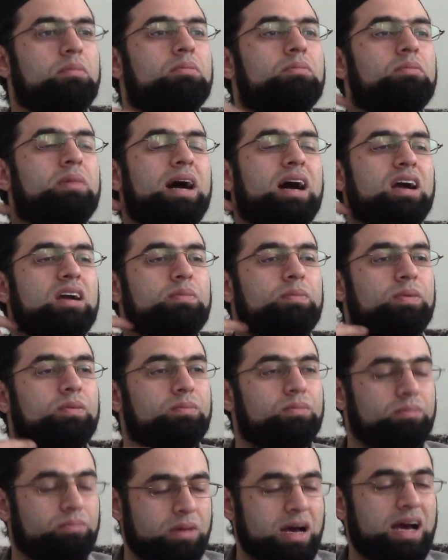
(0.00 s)

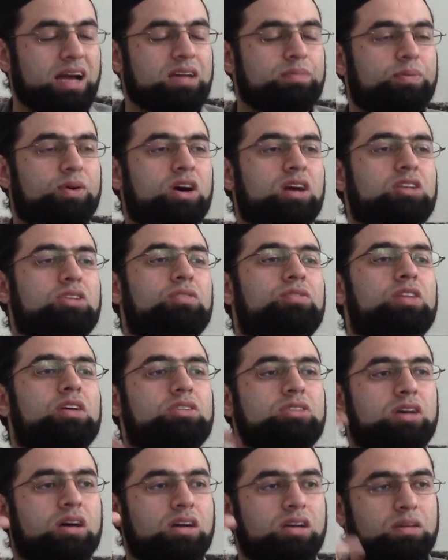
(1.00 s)
back part of the
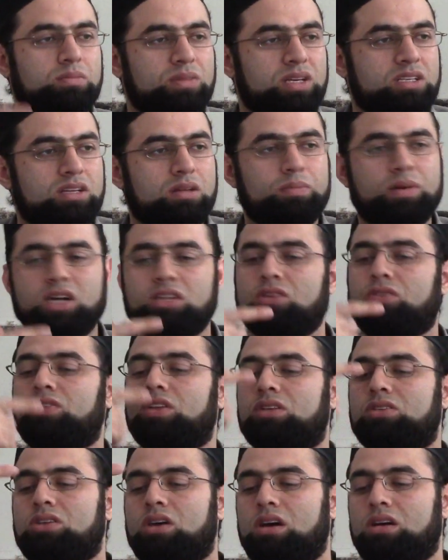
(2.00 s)
tongue, middle part of
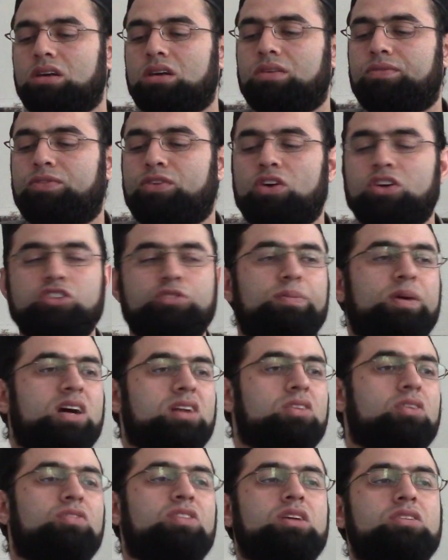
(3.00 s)
the tongue, front
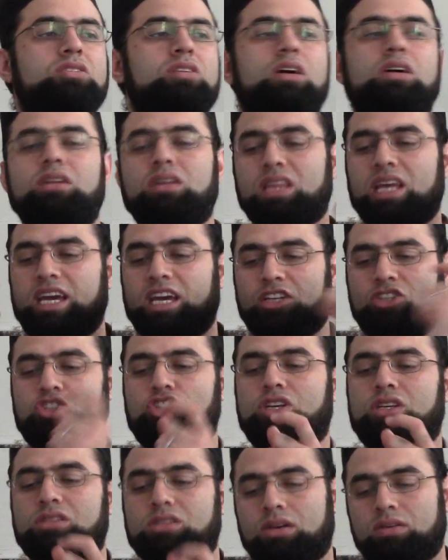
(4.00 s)
part of the tongue, the
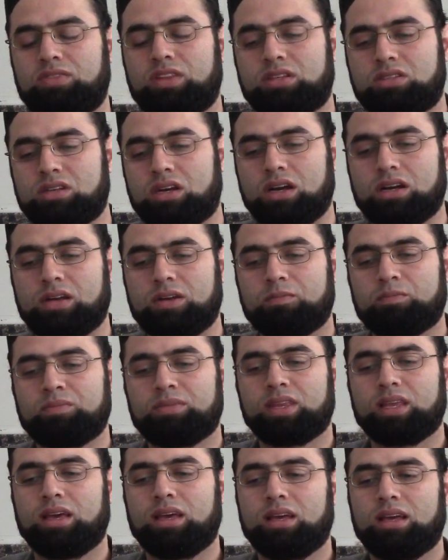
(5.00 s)
edges of the tongue.
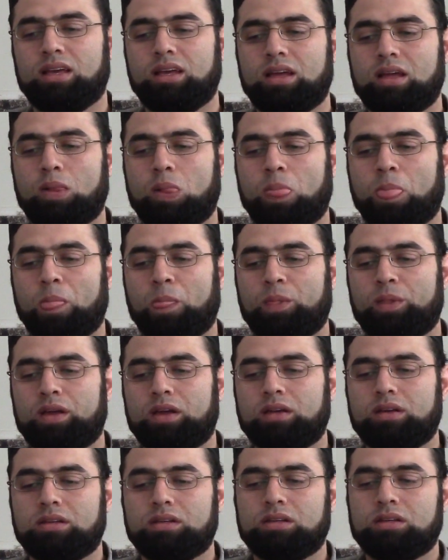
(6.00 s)

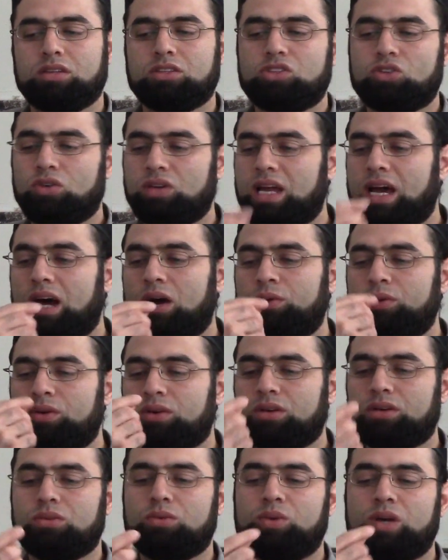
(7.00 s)
So
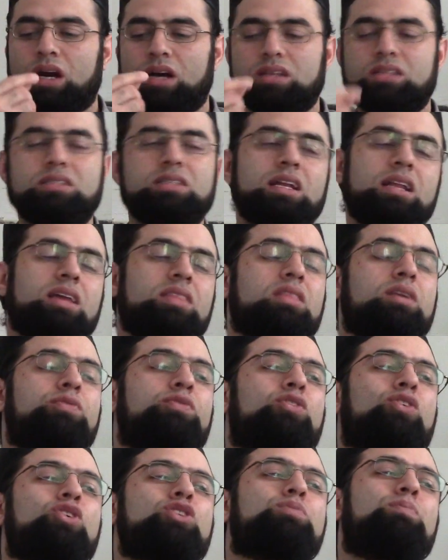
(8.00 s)
now we are still in the
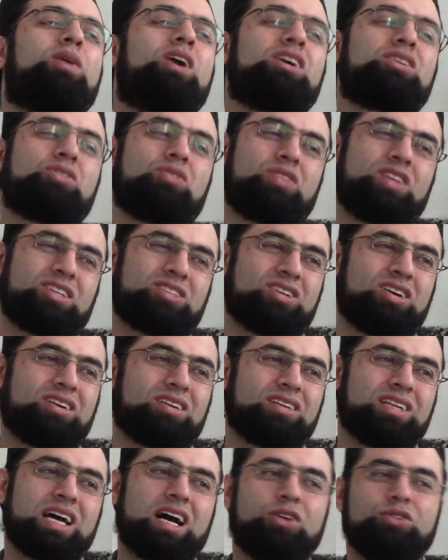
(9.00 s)
front part of the
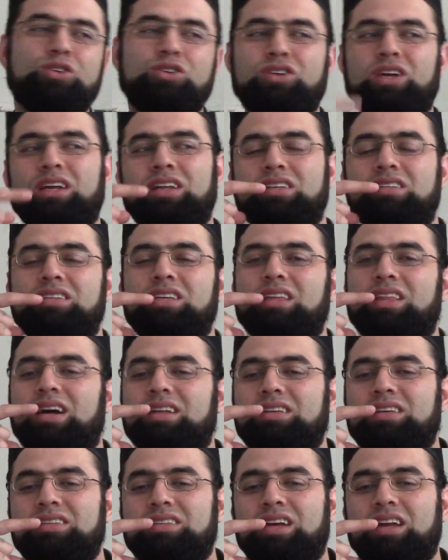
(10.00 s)
tongue. Now you're going to see
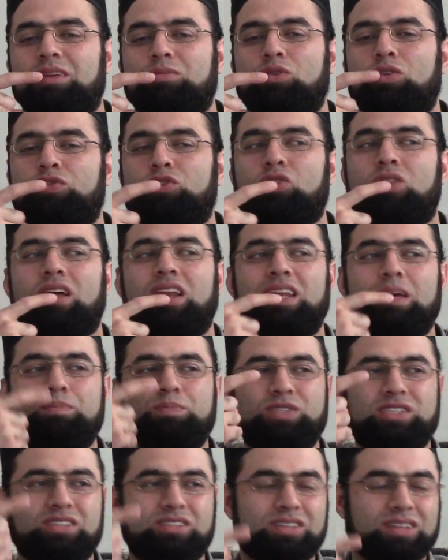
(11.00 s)
that he's going to move to the
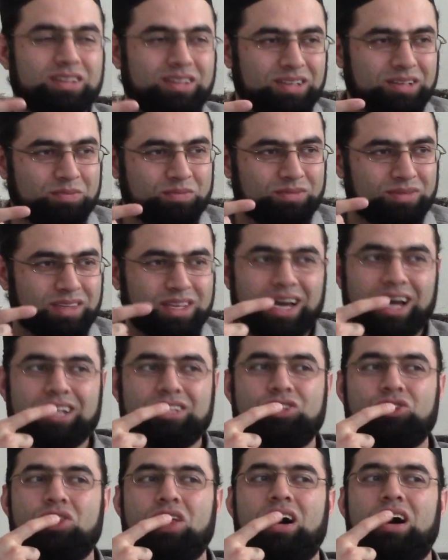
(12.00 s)
lips
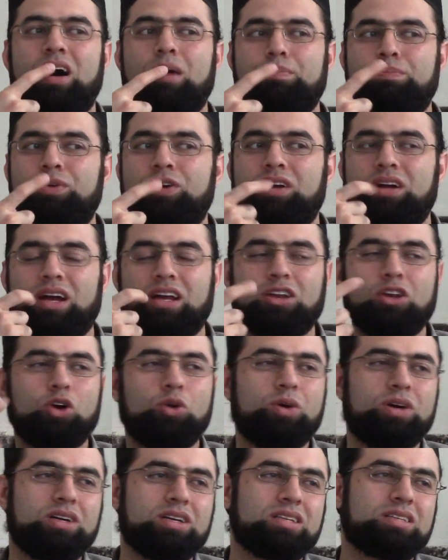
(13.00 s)
and to the upper and
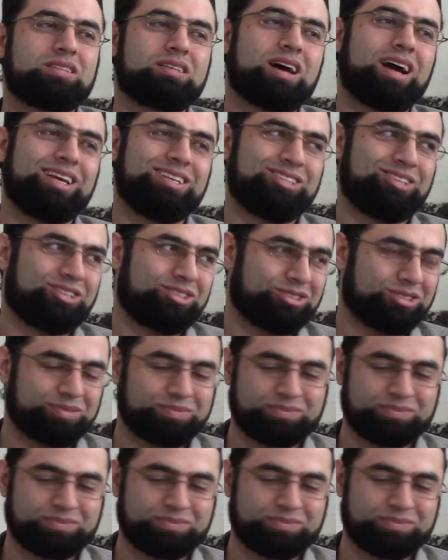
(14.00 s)
lower incisor.